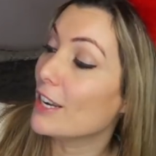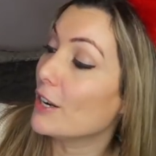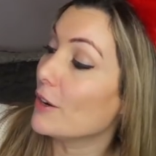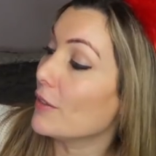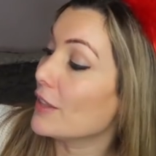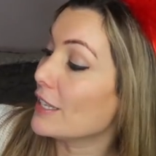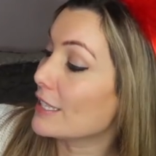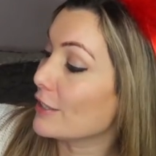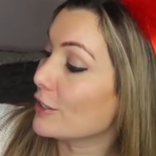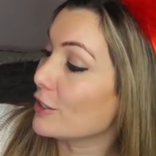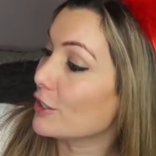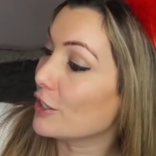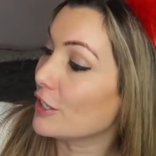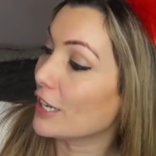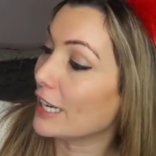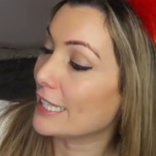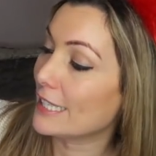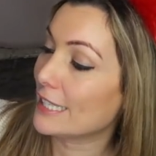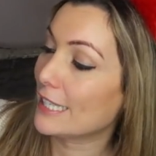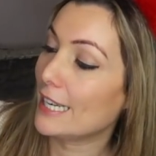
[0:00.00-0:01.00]
you know, this will do
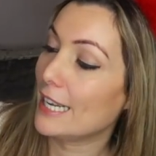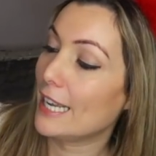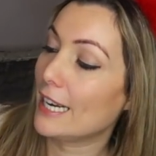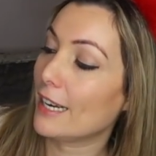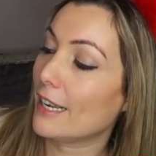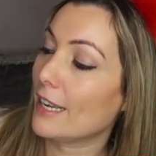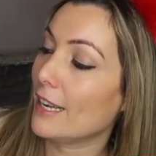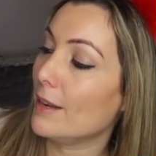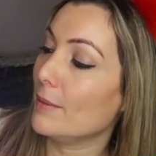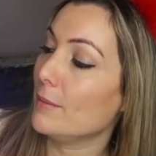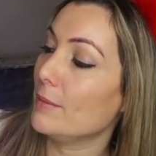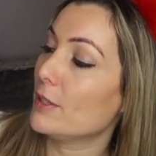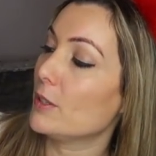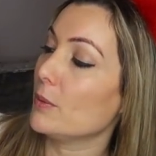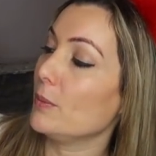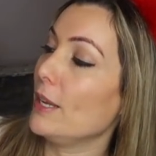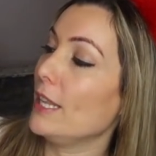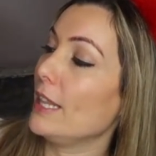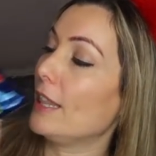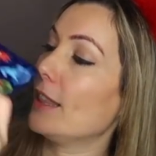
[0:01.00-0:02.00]
nicely. And it
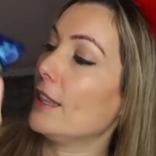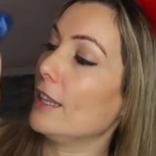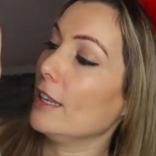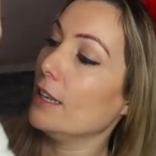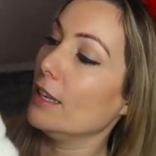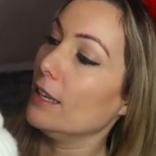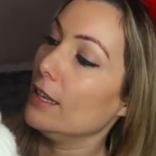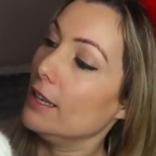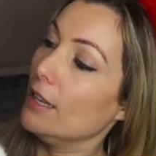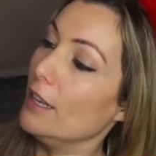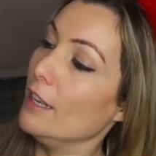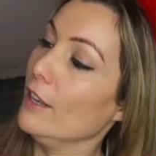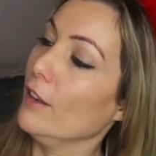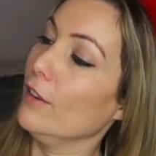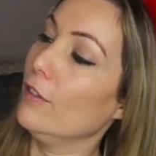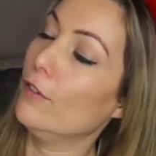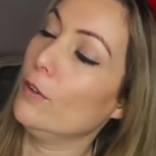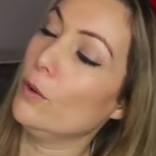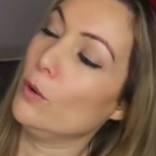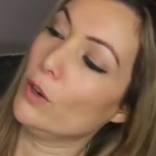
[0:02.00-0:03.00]
comes with
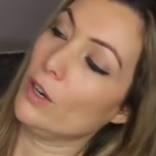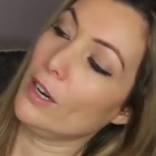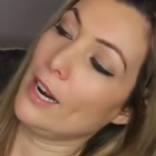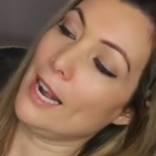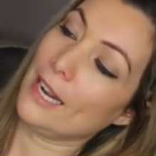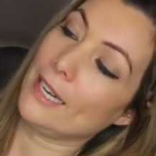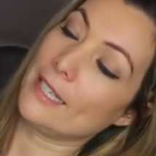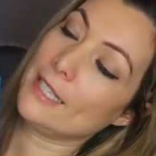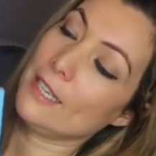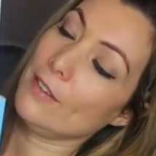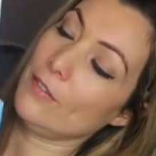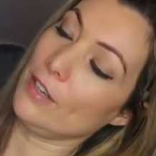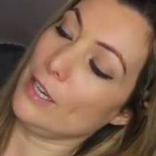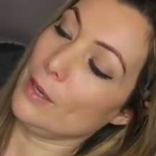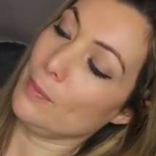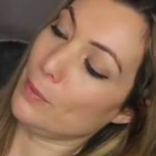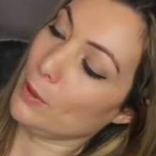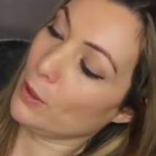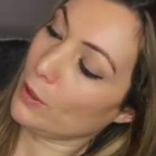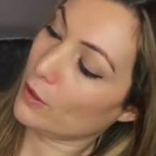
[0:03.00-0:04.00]
four
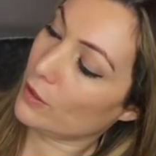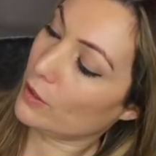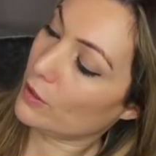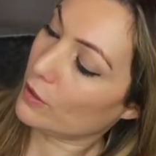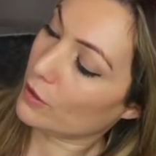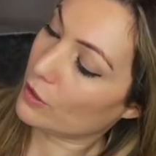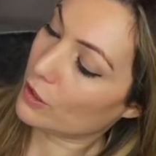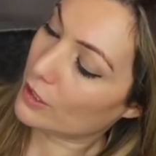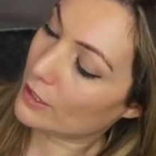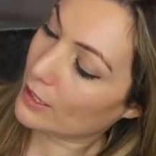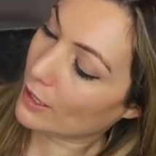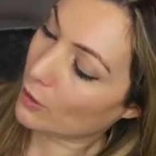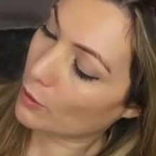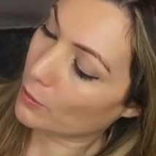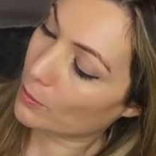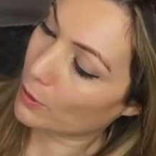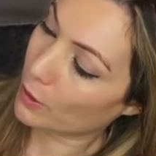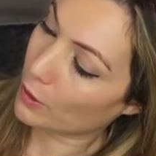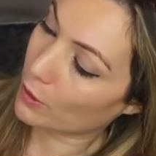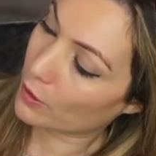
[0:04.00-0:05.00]
activity books. There's
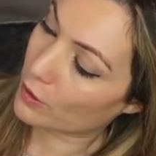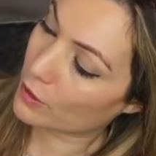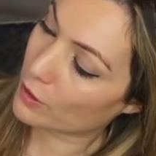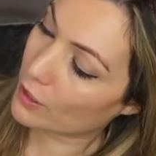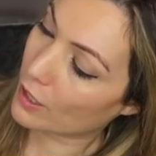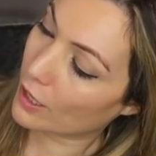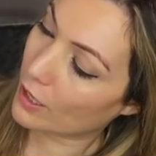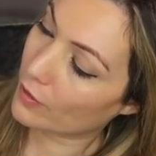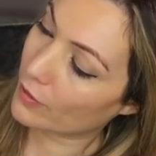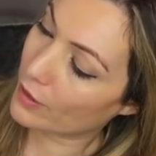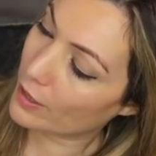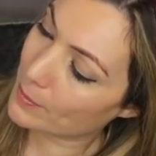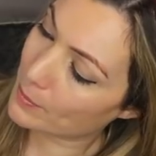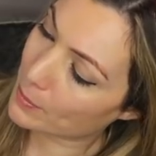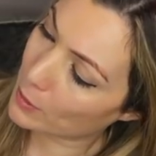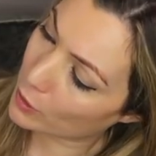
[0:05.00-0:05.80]
sticker books, colouring